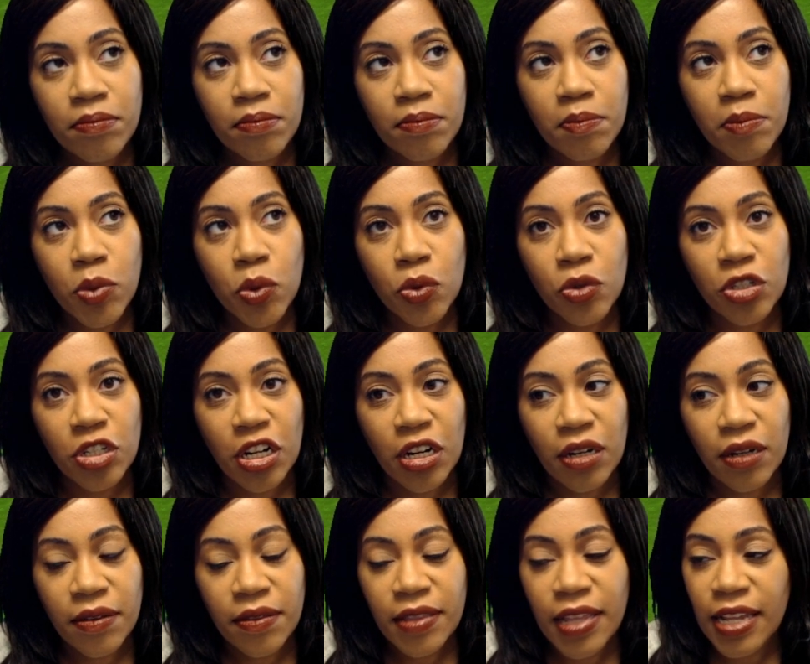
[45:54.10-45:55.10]
border.
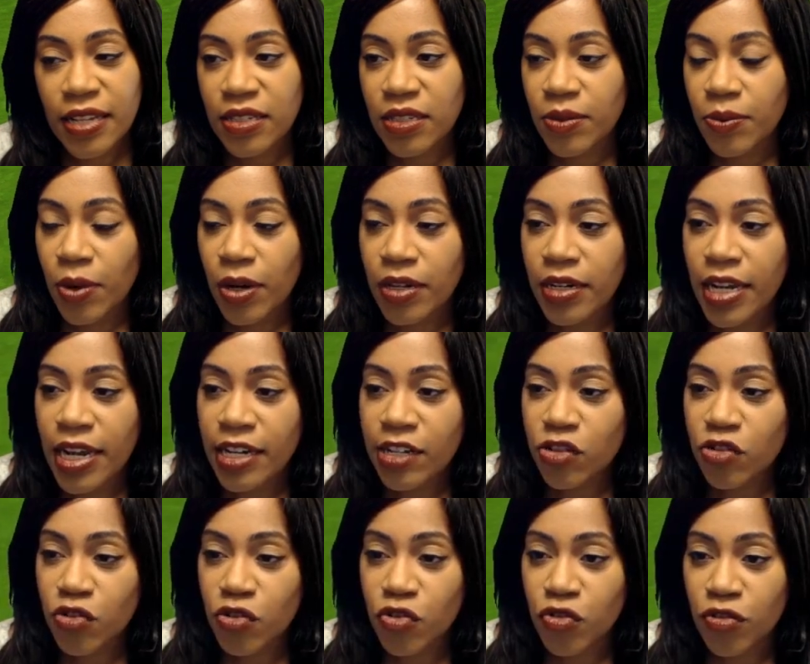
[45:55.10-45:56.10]
That's the one,
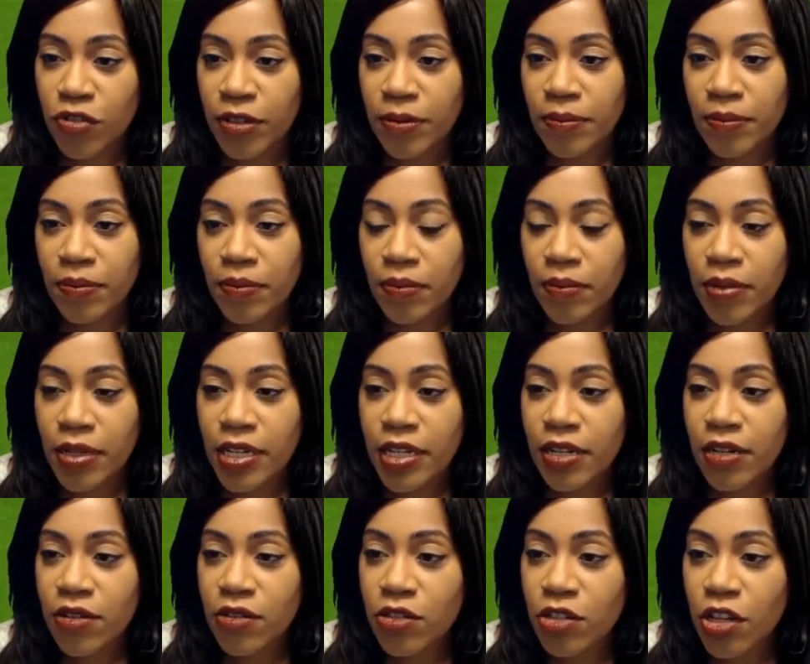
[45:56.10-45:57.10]
extra trim. But it
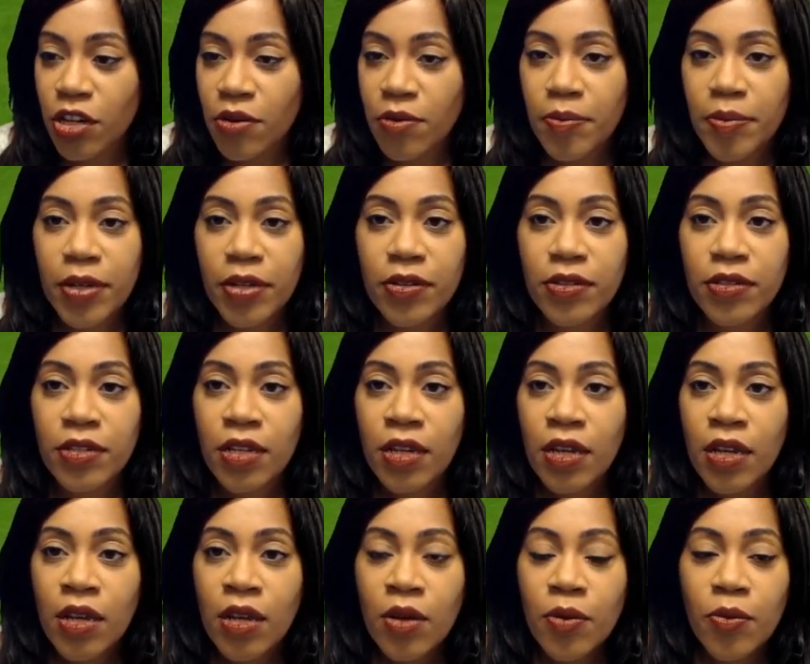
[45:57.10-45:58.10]
looks cute because
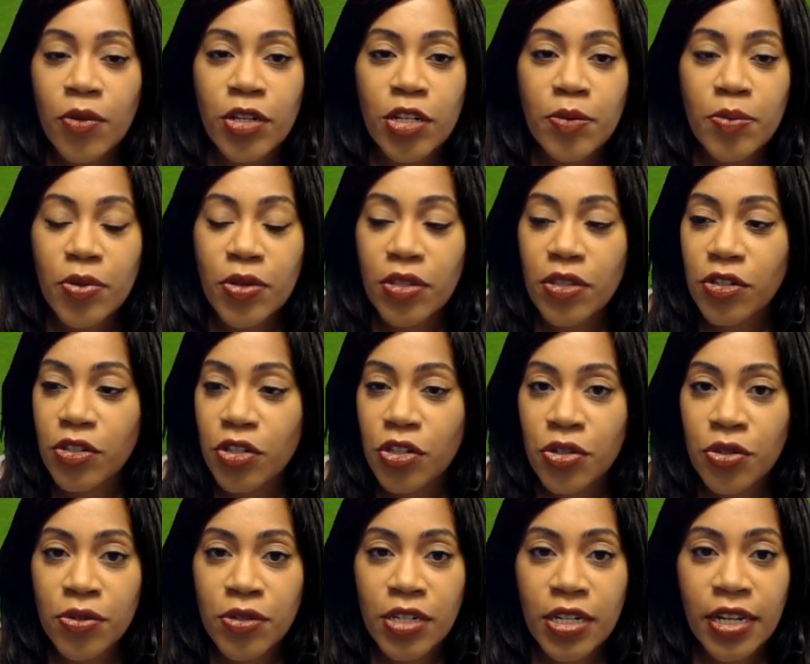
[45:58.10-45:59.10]
when you put the
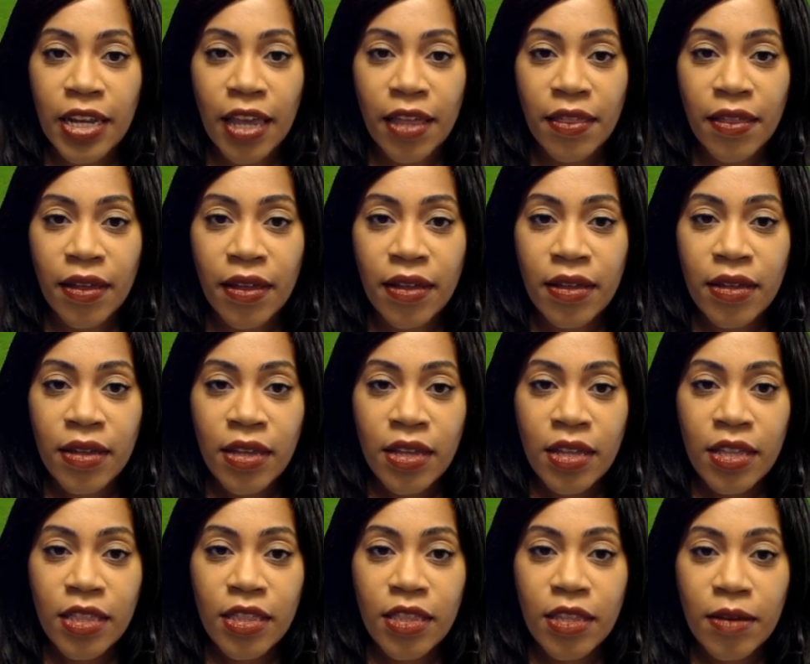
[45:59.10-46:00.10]
two together,
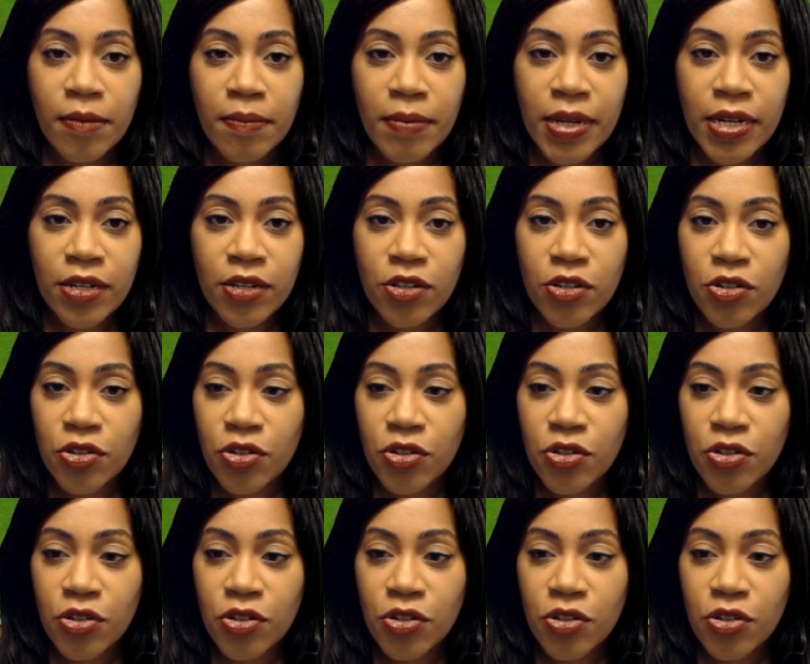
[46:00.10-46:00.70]
they're meant